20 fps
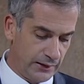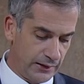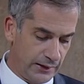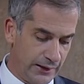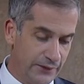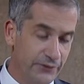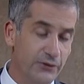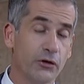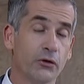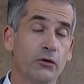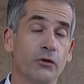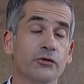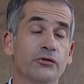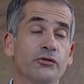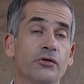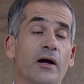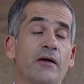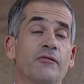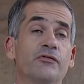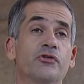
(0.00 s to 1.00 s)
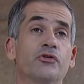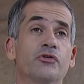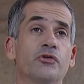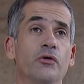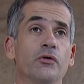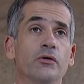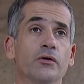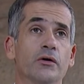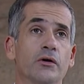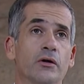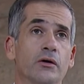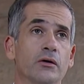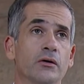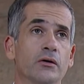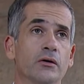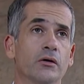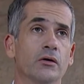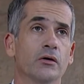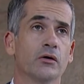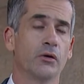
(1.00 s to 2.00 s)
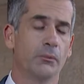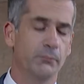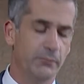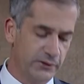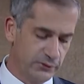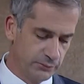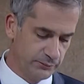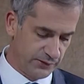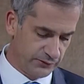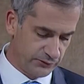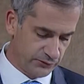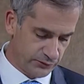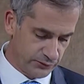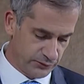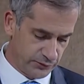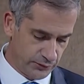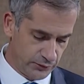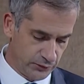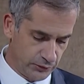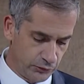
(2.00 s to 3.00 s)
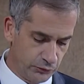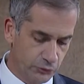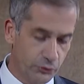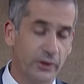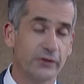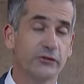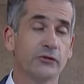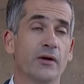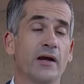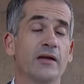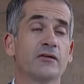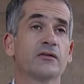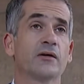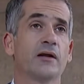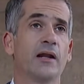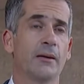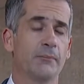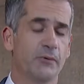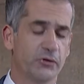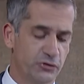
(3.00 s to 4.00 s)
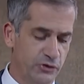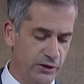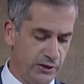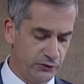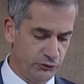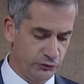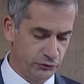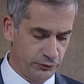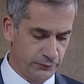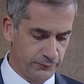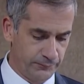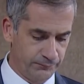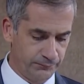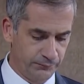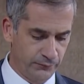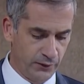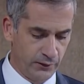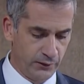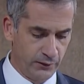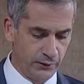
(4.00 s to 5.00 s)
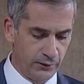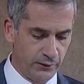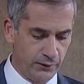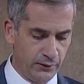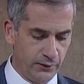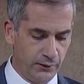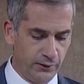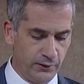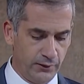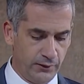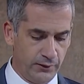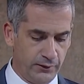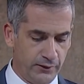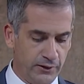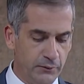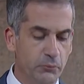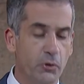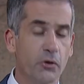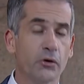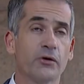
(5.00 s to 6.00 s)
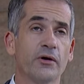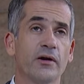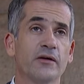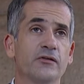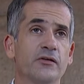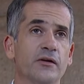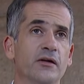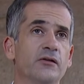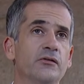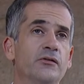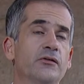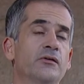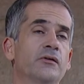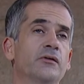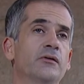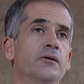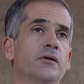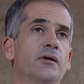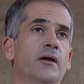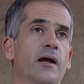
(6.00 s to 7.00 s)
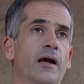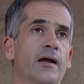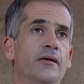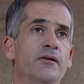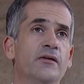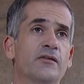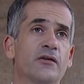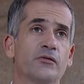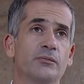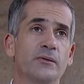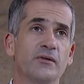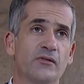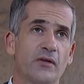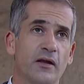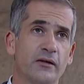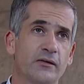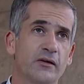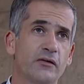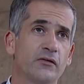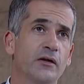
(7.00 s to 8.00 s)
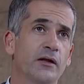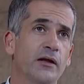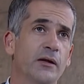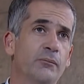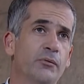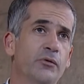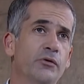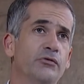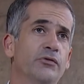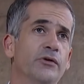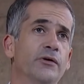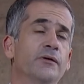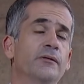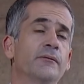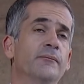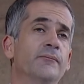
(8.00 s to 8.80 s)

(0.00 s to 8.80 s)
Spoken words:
and they also have stronger commitments to address climate change. Democracies, and this has been statistically proven,